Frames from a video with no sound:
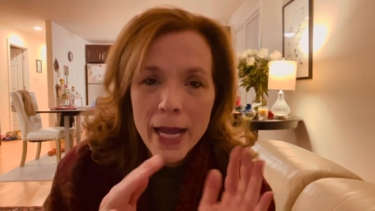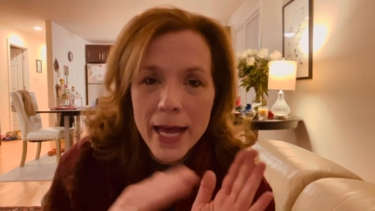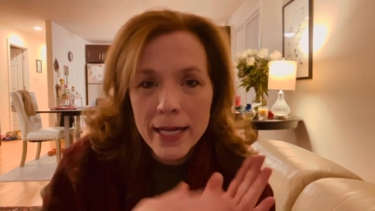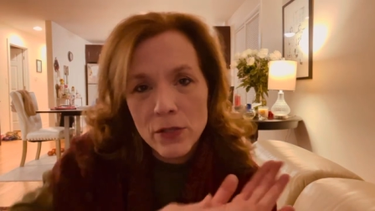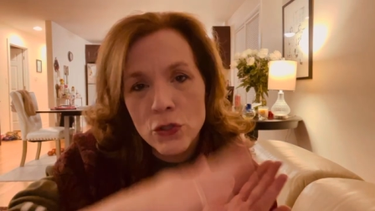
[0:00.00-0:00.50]

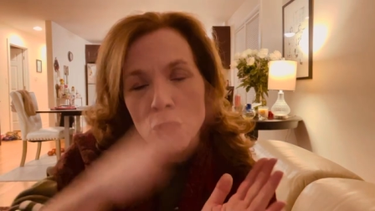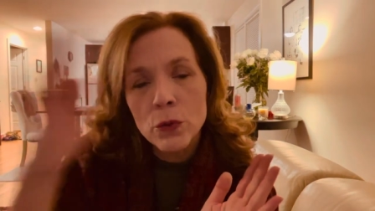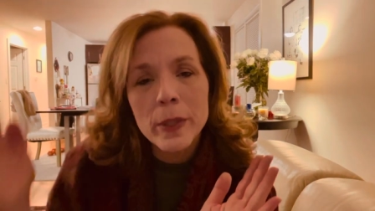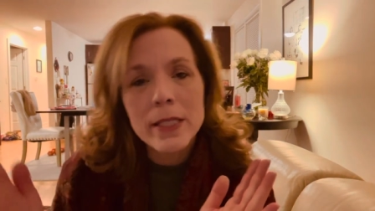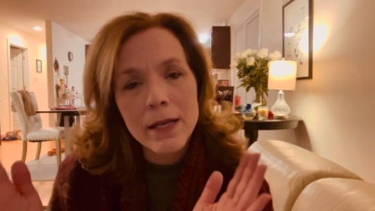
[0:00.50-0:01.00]
And it's a two
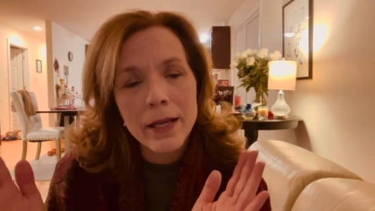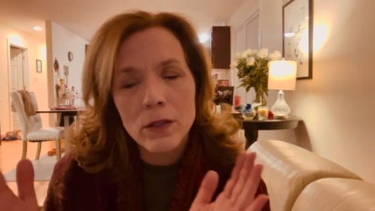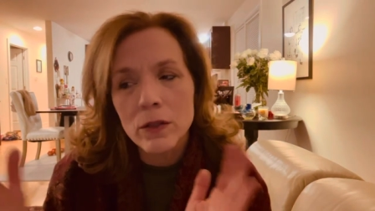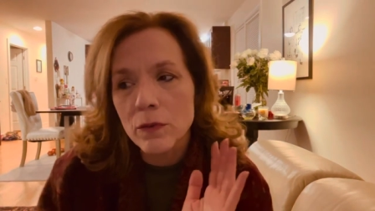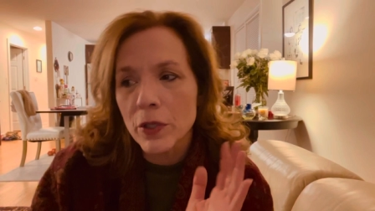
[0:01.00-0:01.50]
week
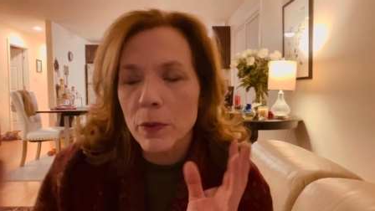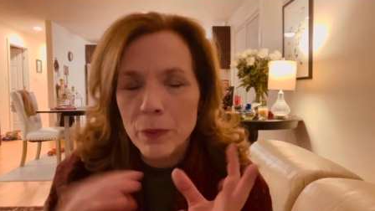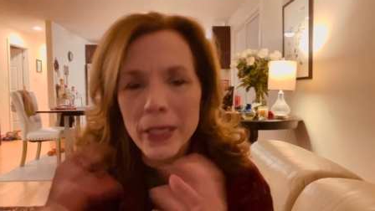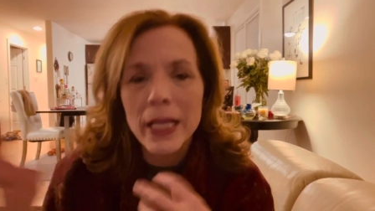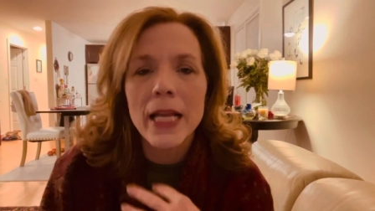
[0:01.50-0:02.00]
cycle of where you're
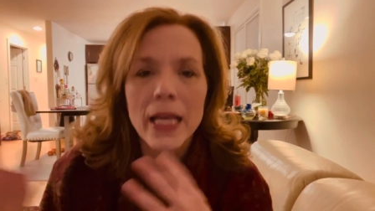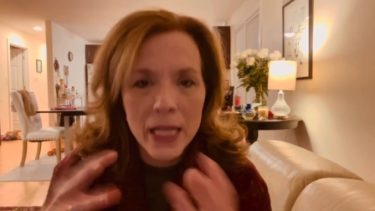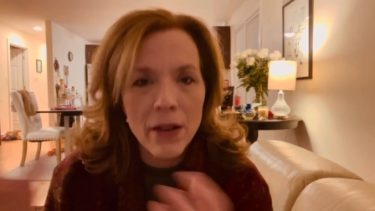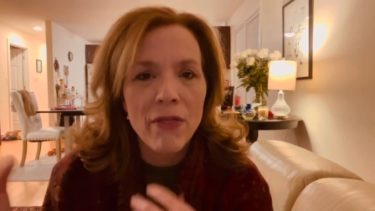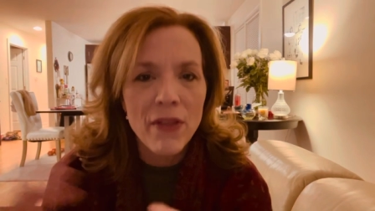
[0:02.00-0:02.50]
bringing
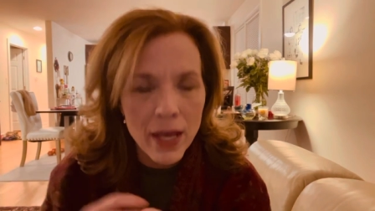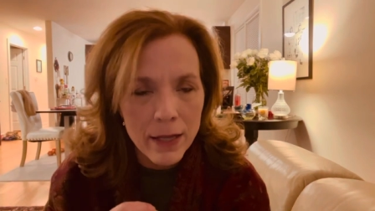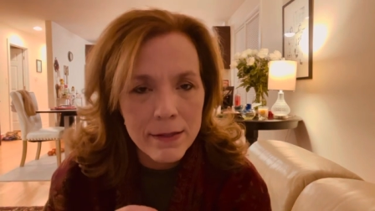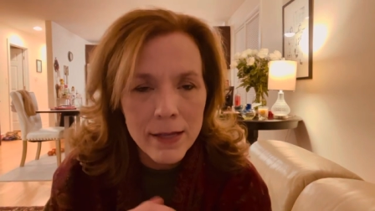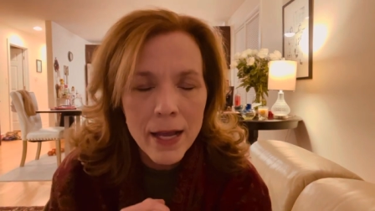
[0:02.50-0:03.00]
in
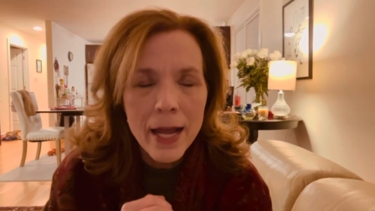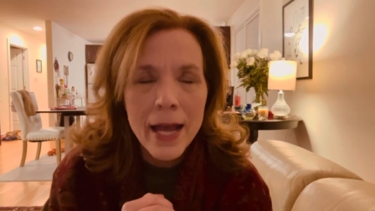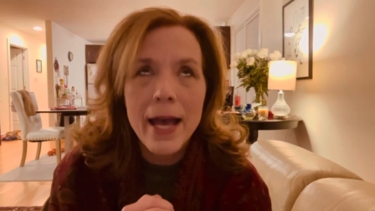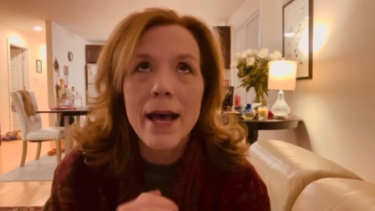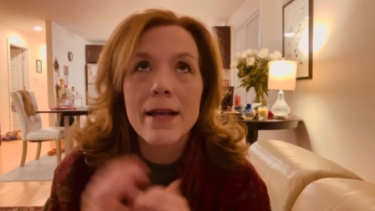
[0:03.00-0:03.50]
things
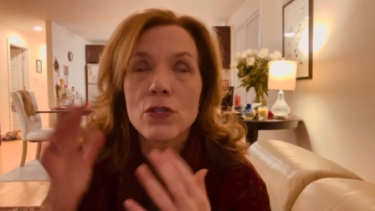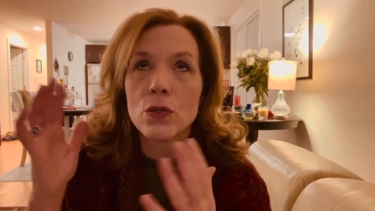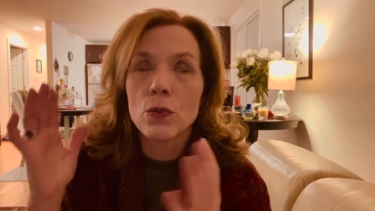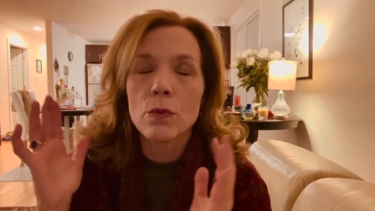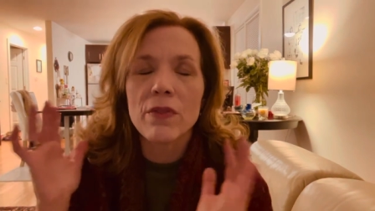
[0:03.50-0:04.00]
as
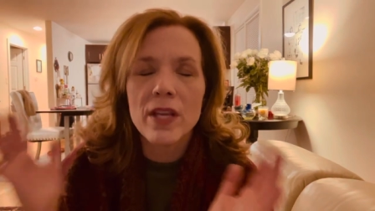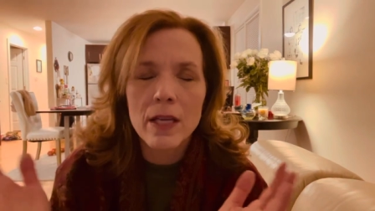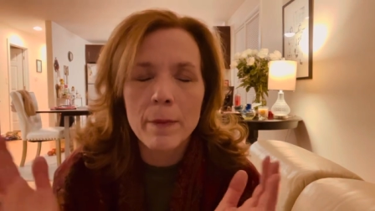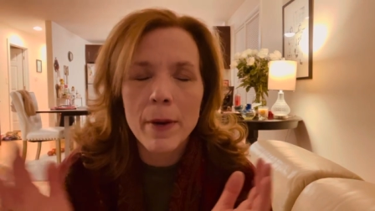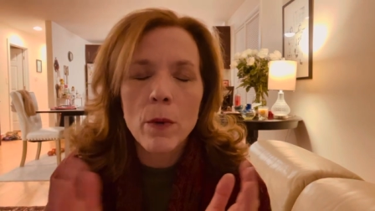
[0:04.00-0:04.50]
you
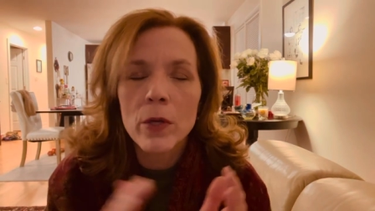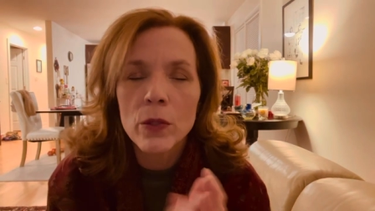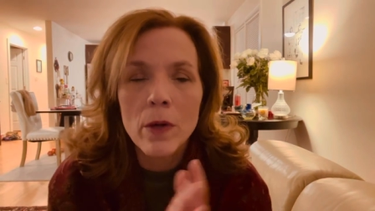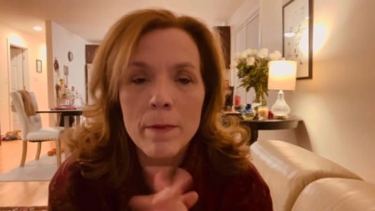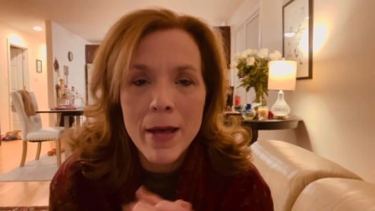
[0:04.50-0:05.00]
think about what you
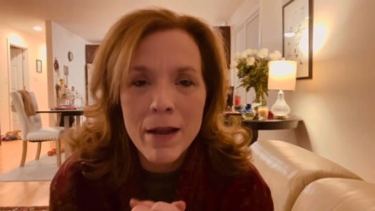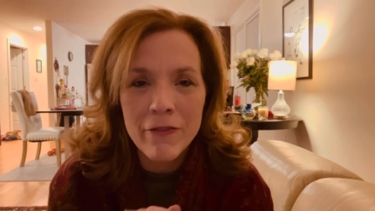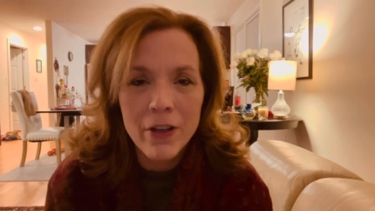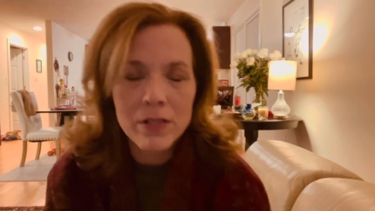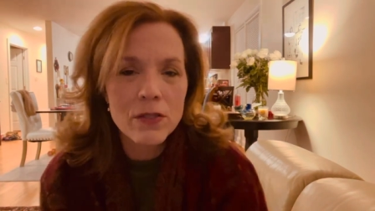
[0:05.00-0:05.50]
want to
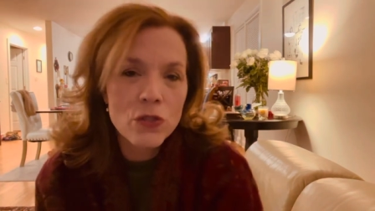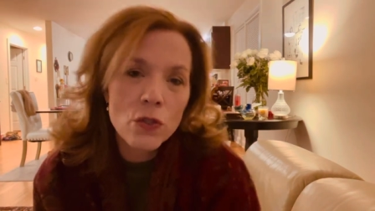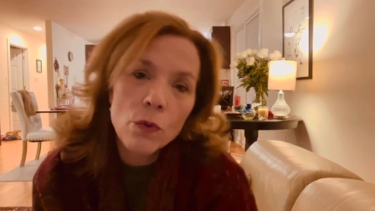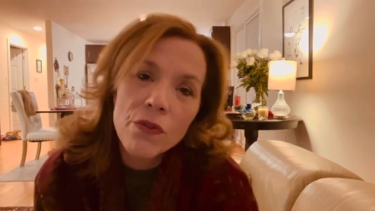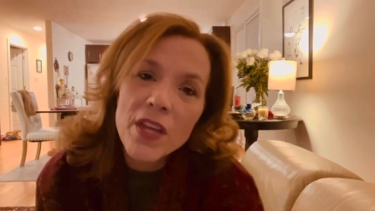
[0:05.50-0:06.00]
manifest.
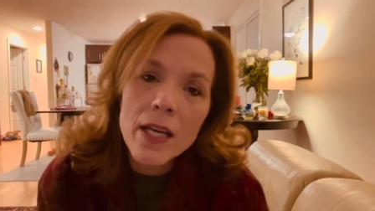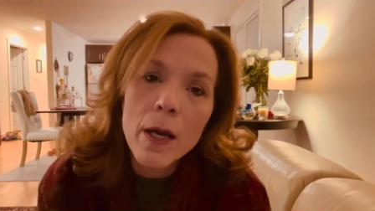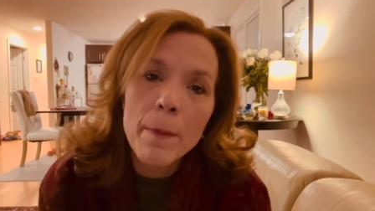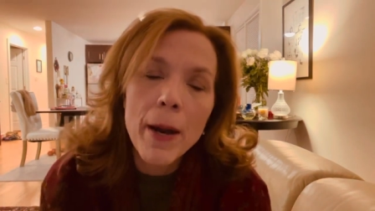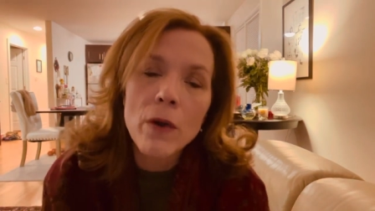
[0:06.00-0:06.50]
So think
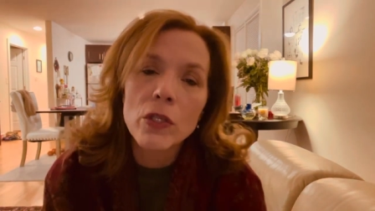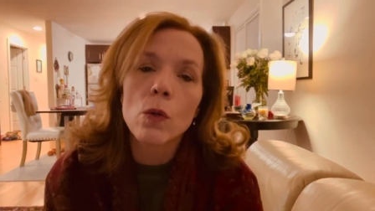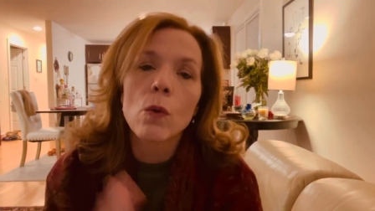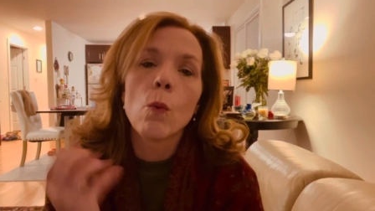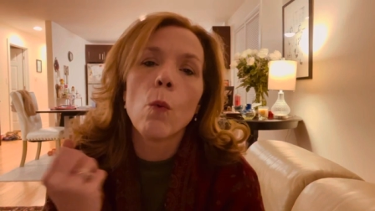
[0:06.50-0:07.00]
about
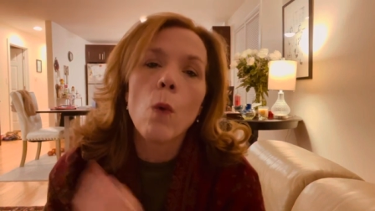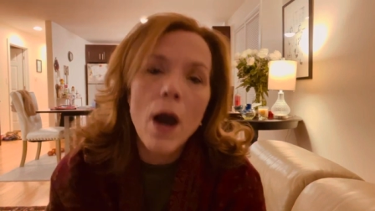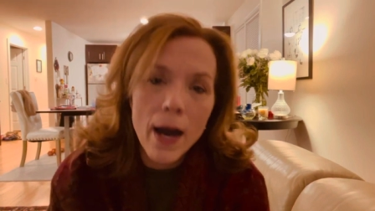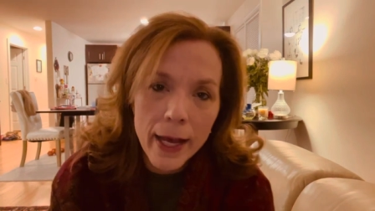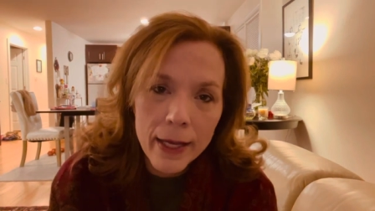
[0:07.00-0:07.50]
your
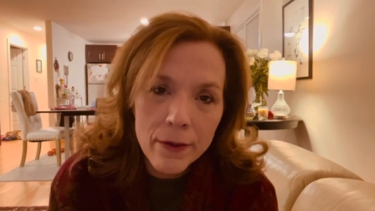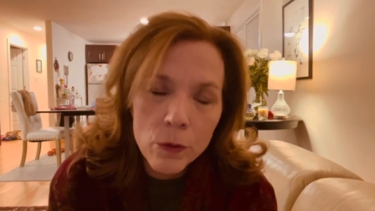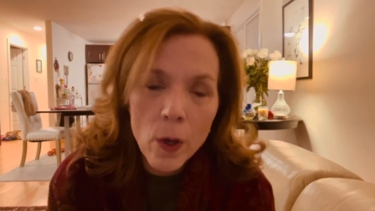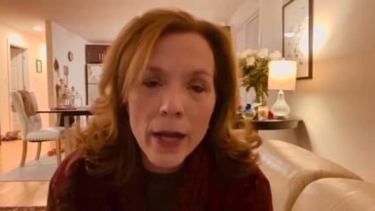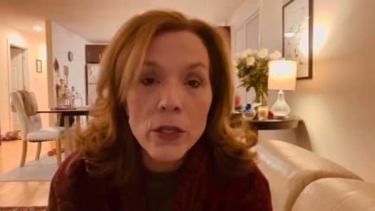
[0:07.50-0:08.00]
why.
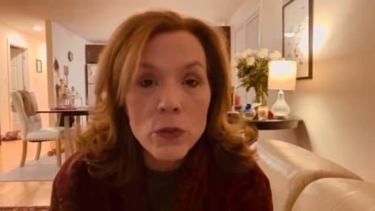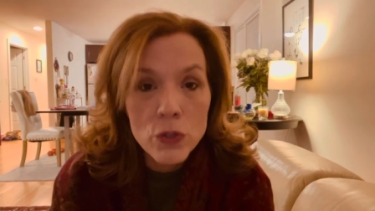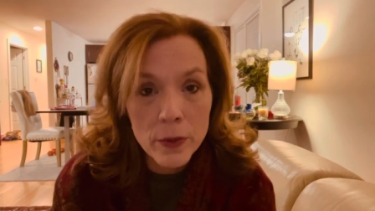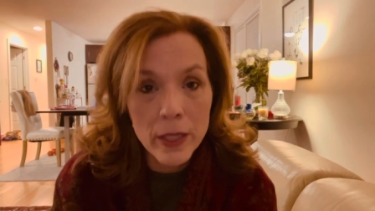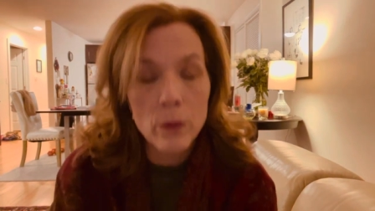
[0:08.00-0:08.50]
Why are you
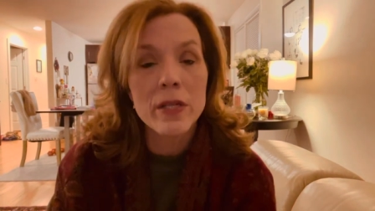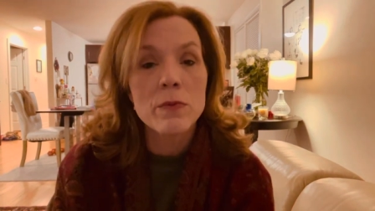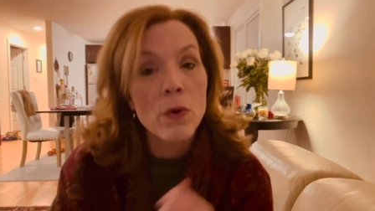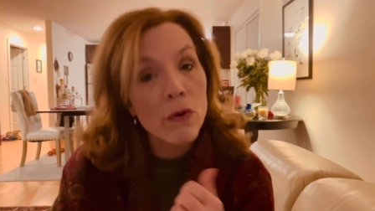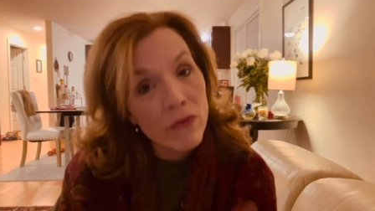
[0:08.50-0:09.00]
doing it? What is
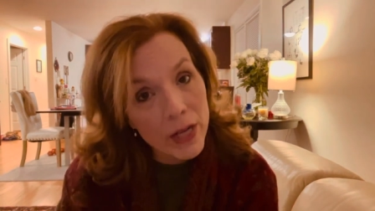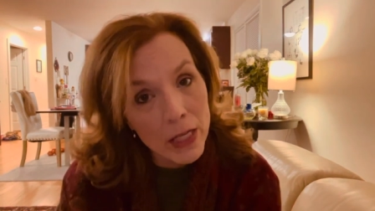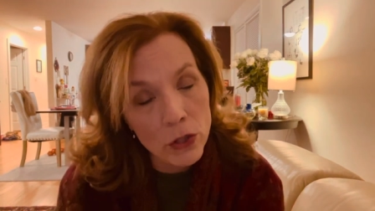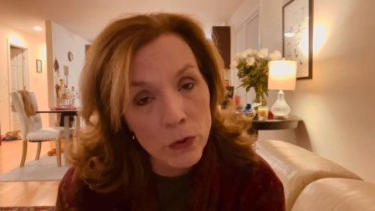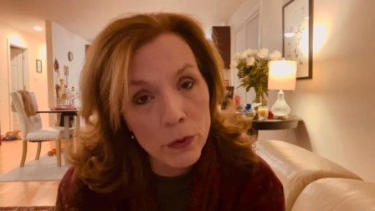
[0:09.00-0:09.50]

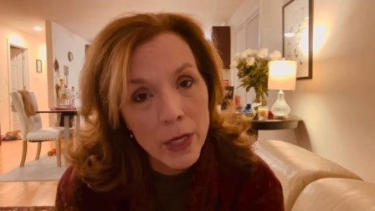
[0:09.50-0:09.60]
motivating you?